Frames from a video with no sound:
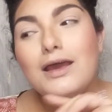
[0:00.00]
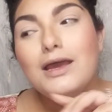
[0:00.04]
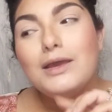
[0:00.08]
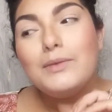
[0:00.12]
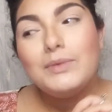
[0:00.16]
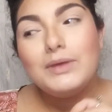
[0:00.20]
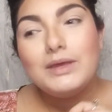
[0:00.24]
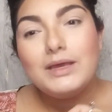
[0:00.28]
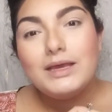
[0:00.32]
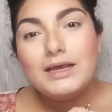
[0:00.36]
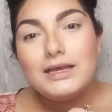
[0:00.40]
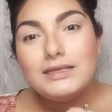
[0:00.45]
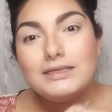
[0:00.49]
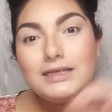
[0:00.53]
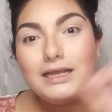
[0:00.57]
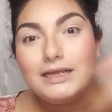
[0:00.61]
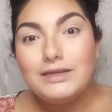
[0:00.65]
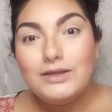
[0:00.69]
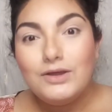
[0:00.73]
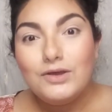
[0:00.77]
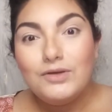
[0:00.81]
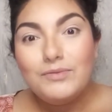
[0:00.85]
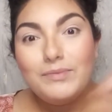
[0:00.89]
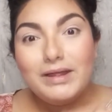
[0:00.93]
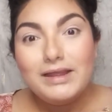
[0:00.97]
Because I
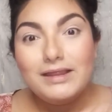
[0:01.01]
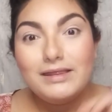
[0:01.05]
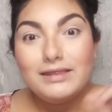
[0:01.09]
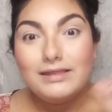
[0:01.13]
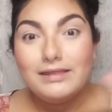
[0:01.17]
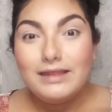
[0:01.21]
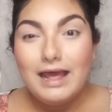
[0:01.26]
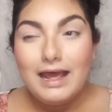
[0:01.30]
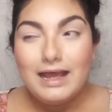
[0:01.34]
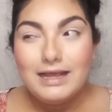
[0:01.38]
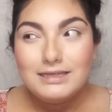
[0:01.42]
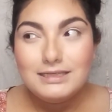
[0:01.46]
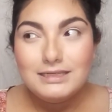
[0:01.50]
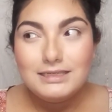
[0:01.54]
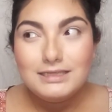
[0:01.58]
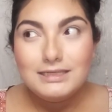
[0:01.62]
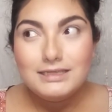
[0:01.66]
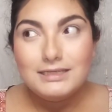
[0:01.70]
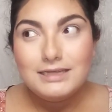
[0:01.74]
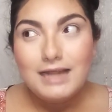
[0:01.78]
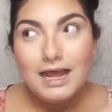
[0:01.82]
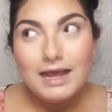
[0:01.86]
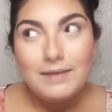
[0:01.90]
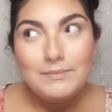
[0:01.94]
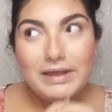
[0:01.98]
know my last,
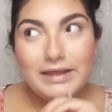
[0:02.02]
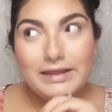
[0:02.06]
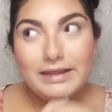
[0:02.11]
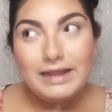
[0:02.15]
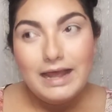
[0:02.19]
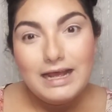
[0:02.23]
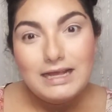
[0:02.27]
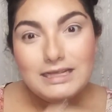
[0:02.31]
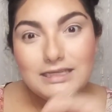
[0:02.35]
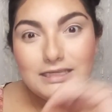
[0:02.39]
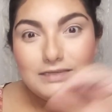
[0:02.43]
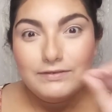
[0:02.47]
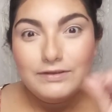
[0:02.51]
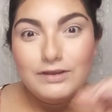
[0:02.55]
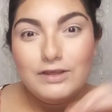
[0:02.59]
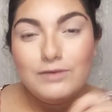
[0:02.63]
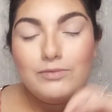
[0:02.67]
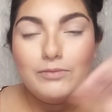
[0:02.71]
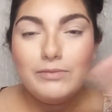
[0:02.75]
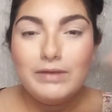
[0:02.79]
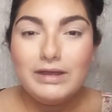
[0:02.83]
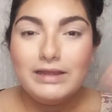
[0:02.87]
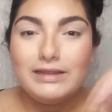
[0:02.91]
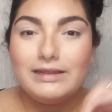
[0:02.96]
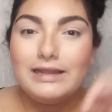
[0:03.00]
not my last video, but
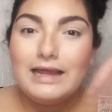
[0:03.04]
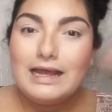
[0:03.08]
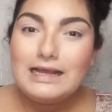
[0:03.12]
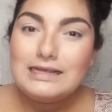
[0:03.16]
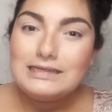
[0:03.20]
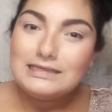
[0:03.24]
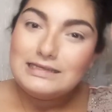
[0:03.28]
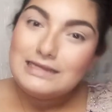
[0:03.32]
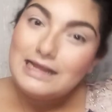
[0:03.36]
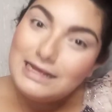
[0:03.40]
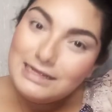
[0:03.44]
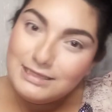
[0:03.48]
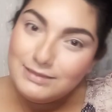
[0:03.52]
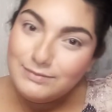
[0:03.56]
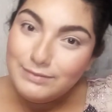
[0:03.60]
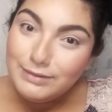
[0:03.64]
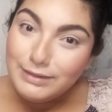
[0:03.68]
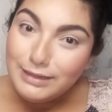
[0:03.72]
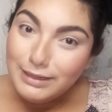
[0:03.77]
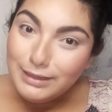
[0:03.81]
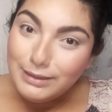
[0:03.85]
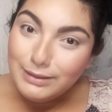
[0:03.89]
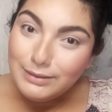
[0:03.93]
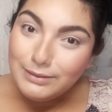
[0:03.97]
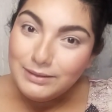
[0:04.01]
my last
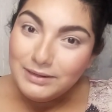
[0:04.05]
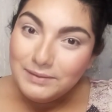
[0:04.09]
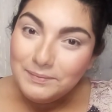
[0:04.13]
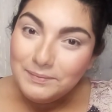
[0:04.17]
video,